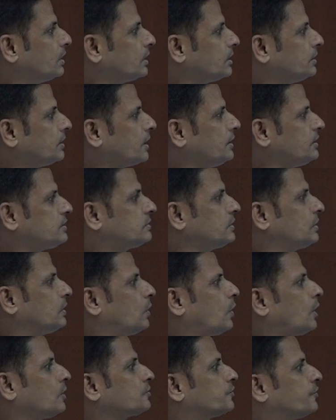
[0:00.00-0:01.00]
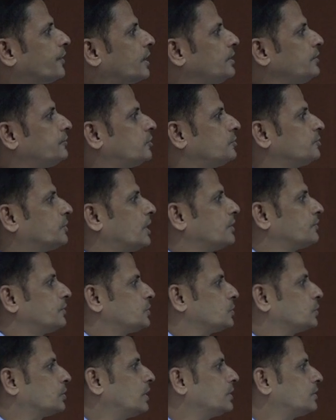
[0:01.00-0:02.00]
In addition, laws vary from country
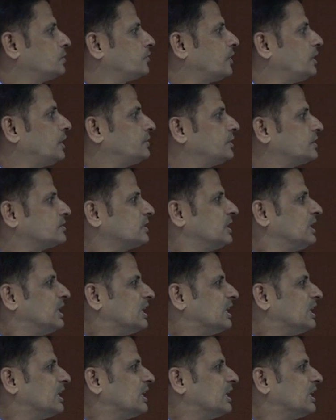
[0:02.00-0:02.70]
to country, but ethics